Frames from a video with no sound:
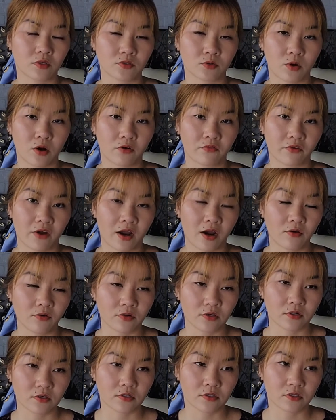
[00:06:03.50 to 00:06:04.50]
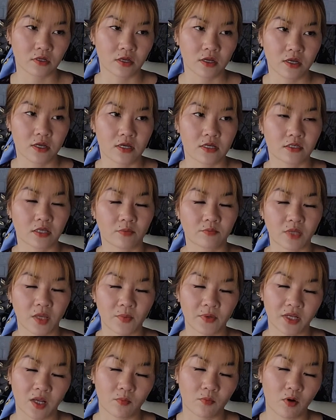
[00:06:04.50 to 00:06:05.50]
12 hours.
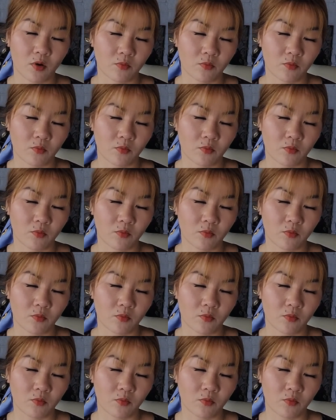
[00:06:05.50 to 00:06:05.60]
Sometimes I come